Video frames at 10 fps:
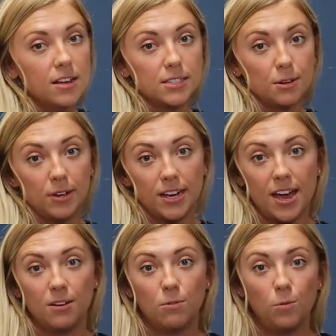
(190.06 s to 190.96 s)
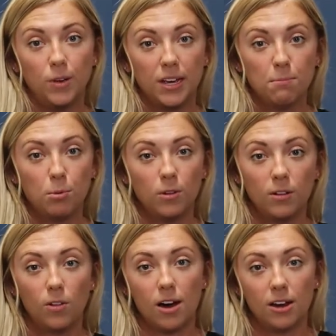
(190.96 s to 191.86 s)
So again, we can pull
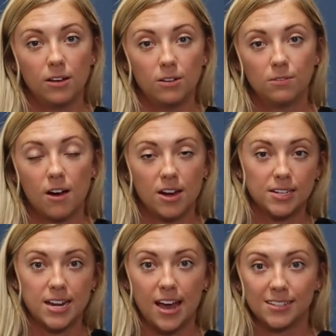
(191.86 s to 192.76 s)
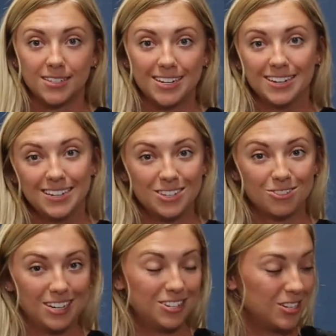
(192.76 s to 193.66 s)
a lot of context and
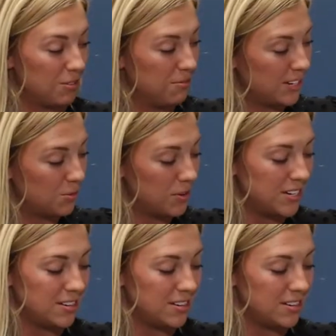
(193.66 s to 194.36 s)
history just from this one